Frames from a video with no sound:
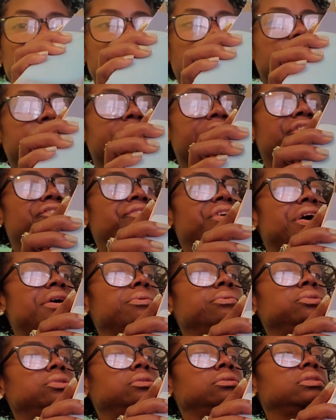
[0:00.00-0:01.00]
that I
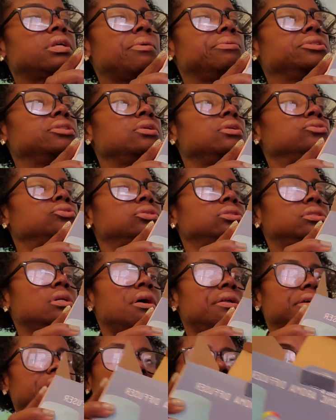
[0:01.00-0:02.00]
found that was
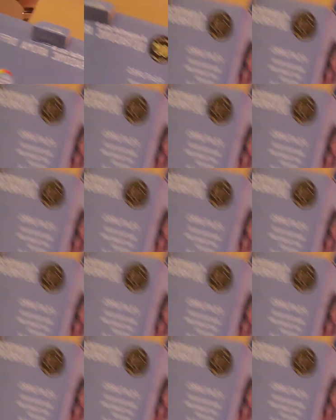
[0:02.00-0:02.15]
ultrasonic.